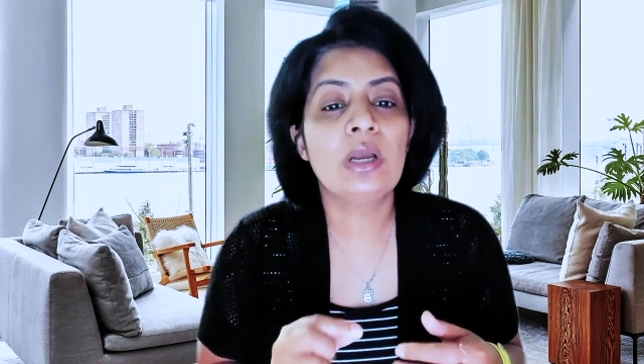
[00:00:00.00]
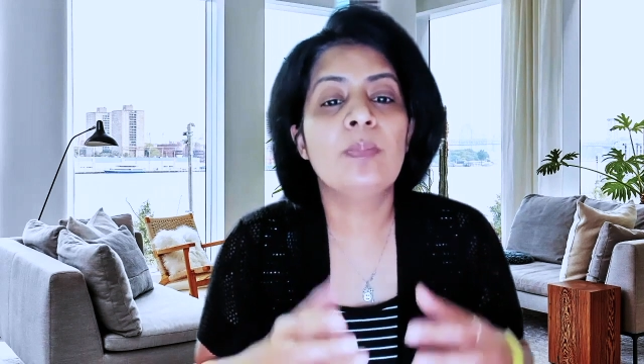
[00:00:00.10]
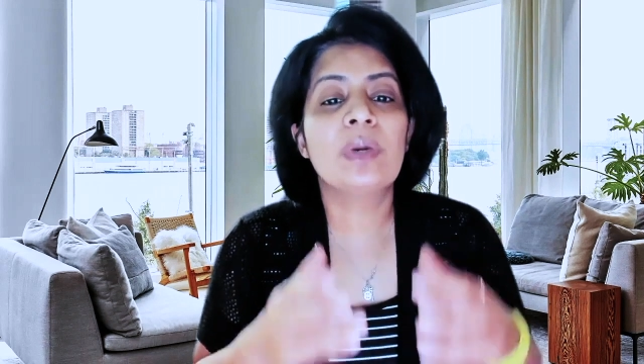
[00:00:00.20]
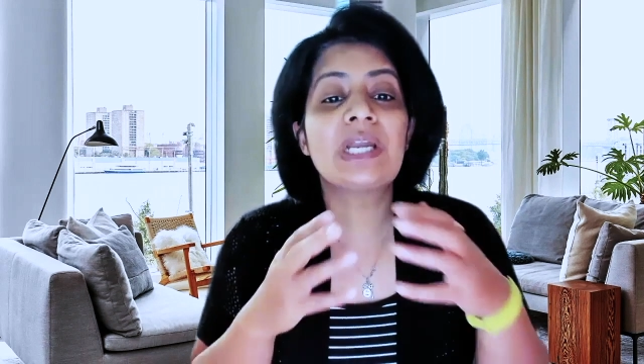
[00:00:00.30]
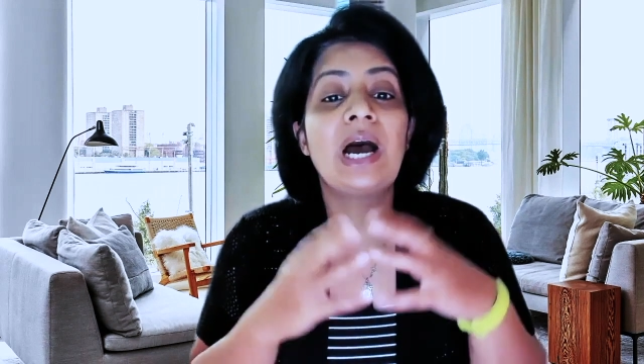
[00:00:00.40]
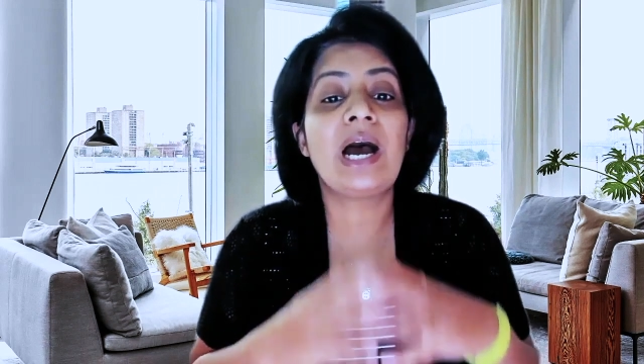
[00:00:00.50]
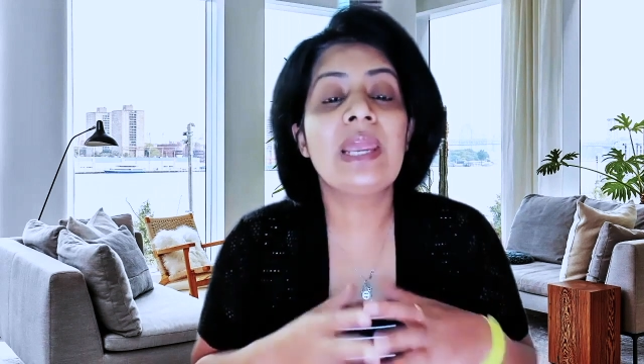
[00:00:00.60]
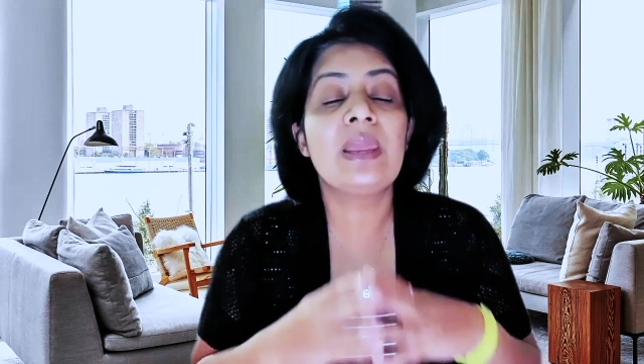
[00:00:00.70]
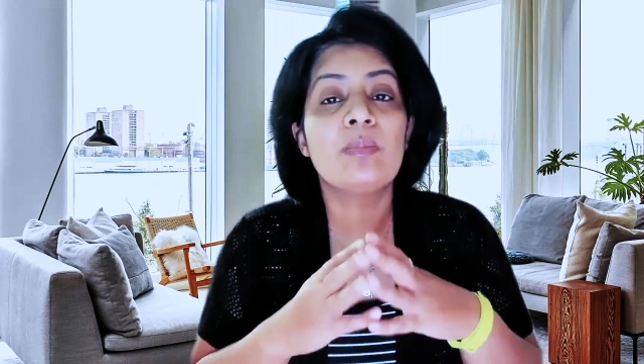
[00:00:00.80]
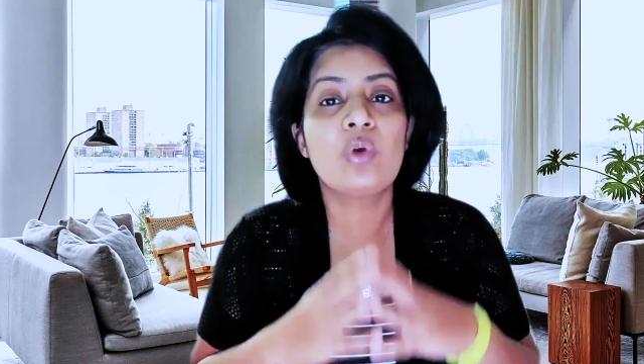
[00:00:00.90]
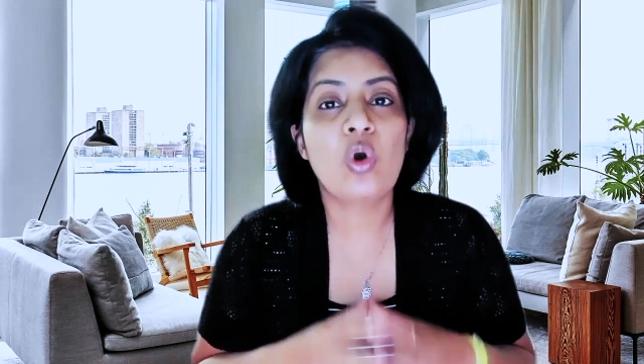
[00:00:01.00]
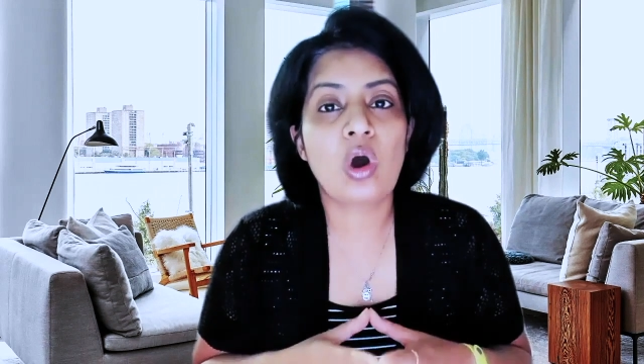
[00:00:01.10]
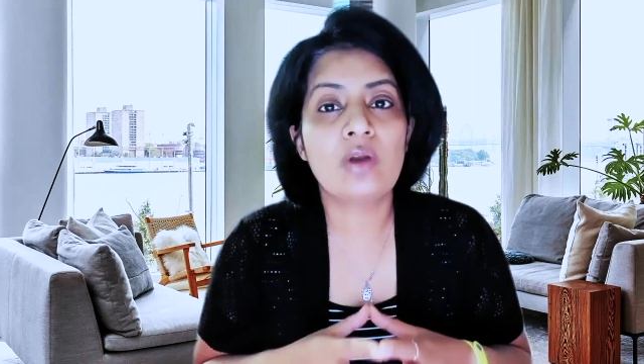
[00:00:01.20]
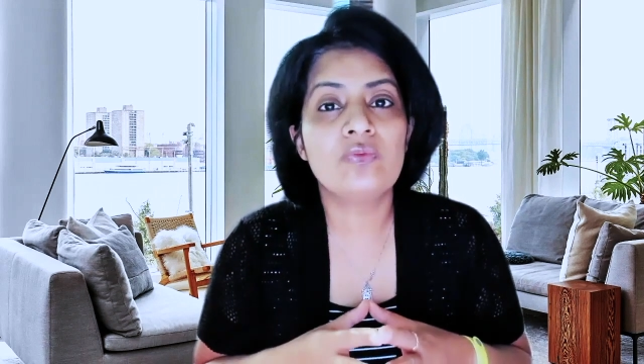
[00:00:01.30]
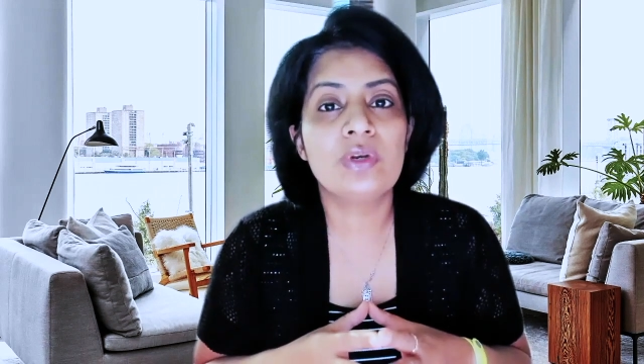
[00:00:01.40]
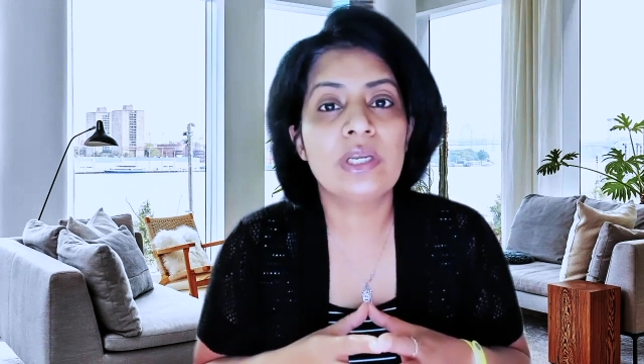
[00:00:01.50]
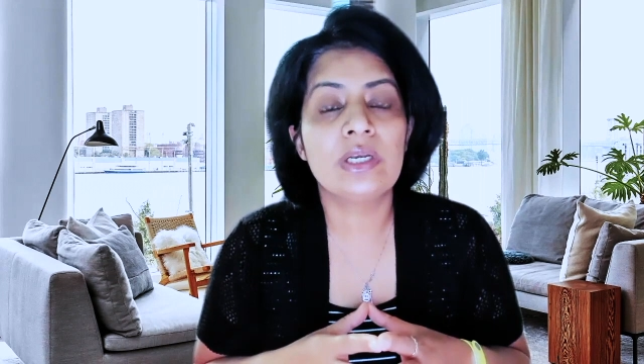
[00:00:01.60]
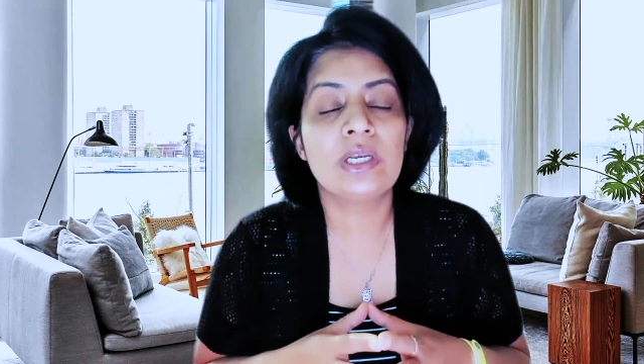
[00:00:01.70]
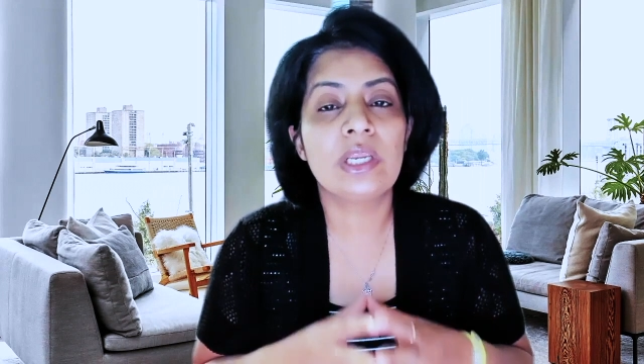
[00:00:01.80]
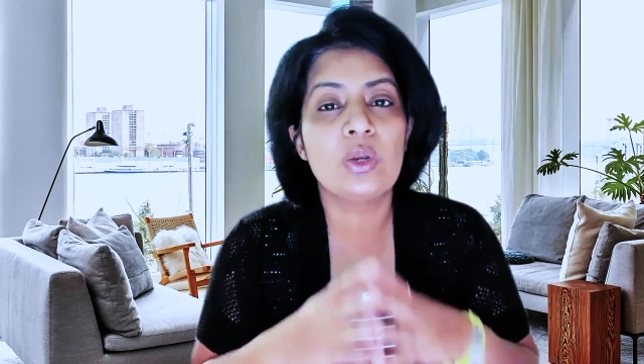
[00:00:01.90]
but I am
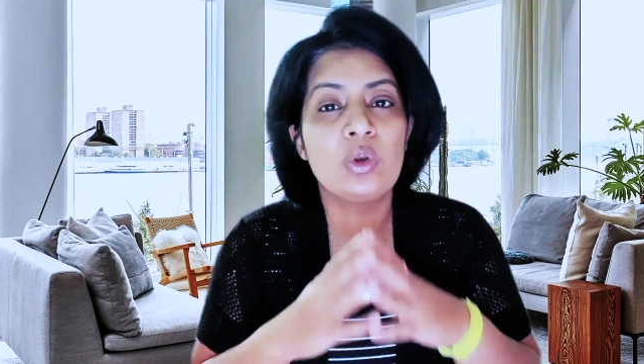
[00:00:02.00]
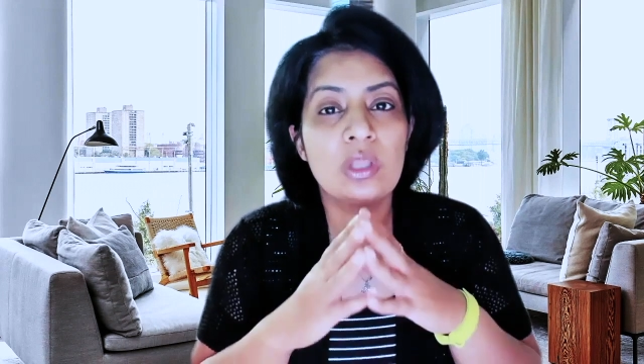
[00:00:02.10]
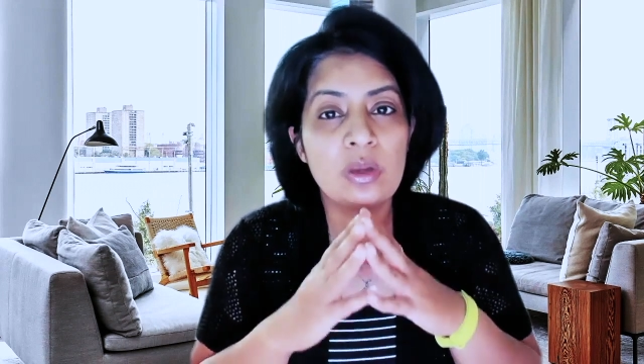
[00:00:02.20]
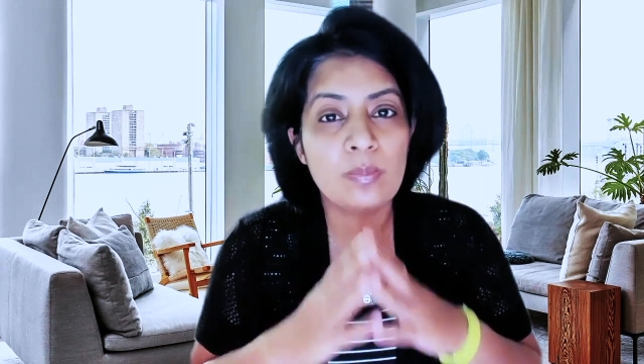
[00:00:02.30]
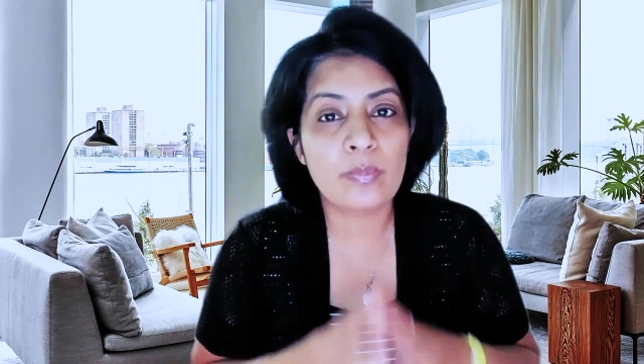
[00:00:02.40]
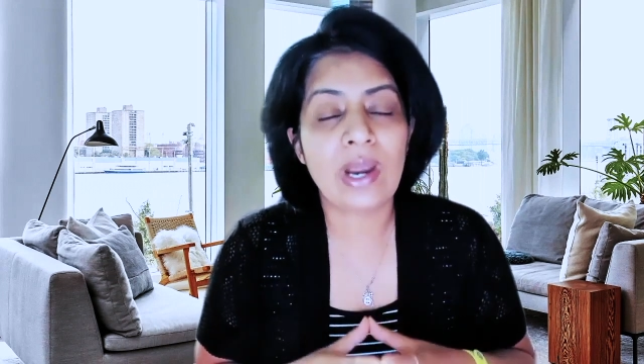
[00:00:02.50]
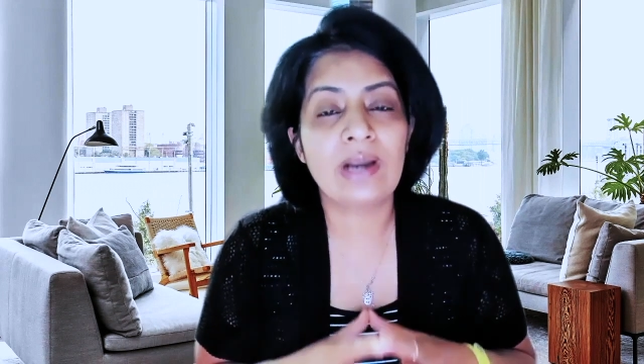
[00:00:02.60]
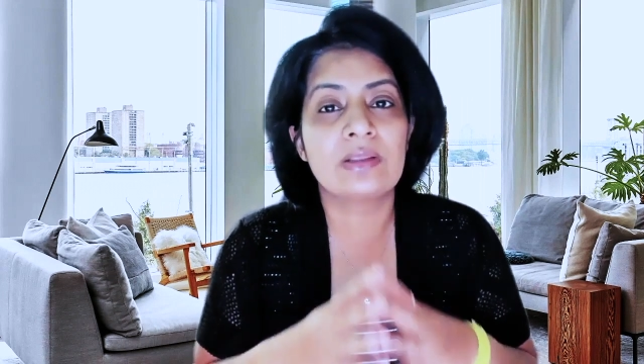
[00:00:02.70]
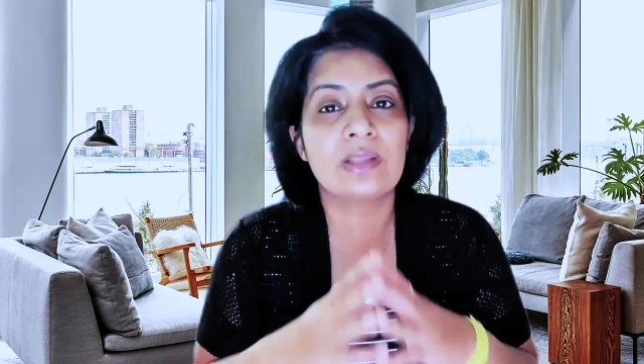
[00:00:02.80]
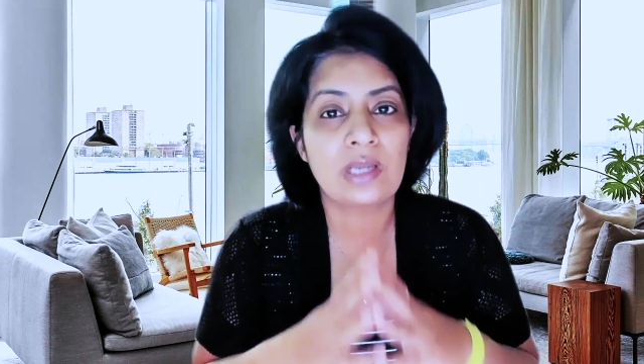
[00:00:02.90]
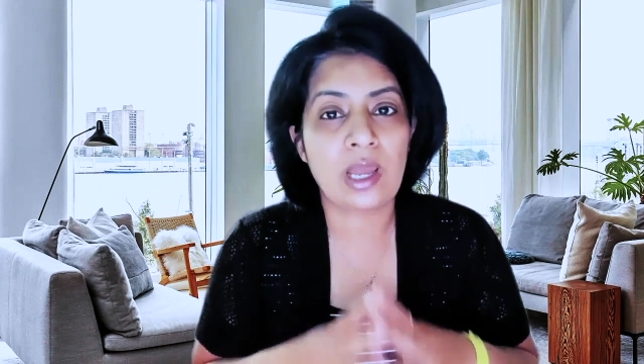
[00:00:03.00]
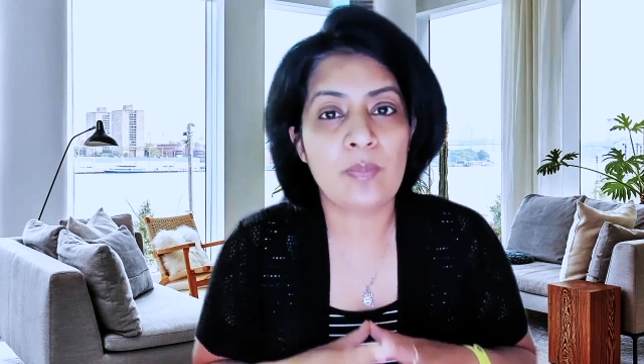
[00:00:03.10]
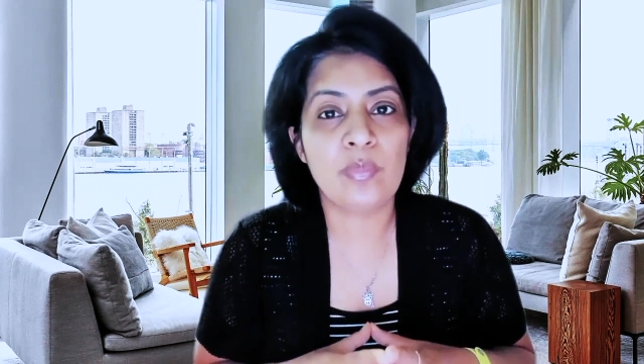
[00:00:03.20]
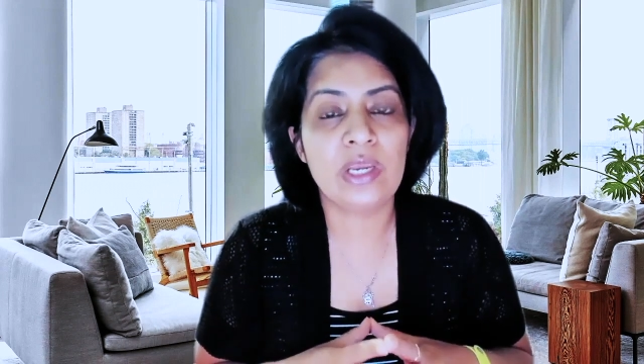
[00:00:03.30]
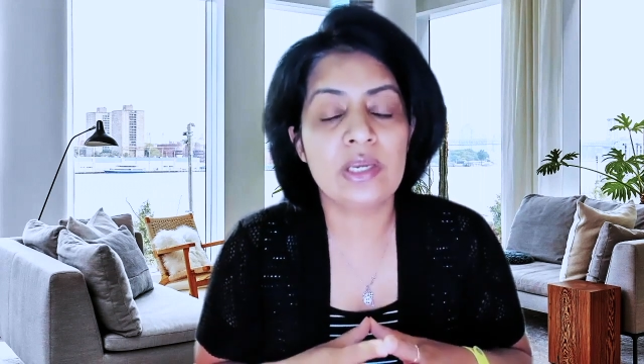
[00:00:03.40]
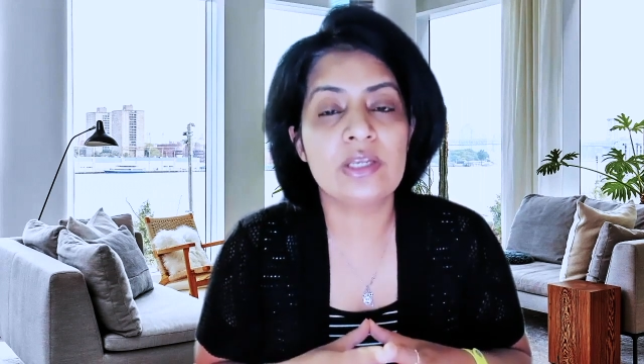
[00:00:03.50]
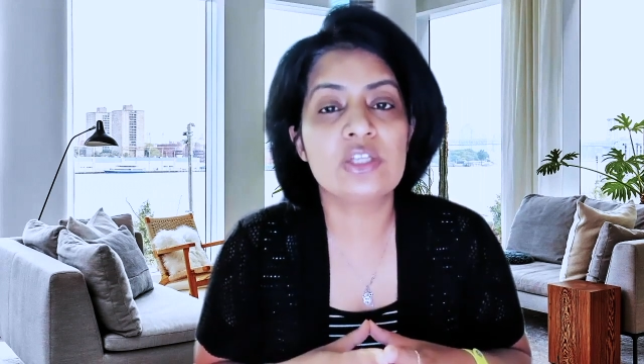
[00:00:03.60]
confident in the impact that I'm making,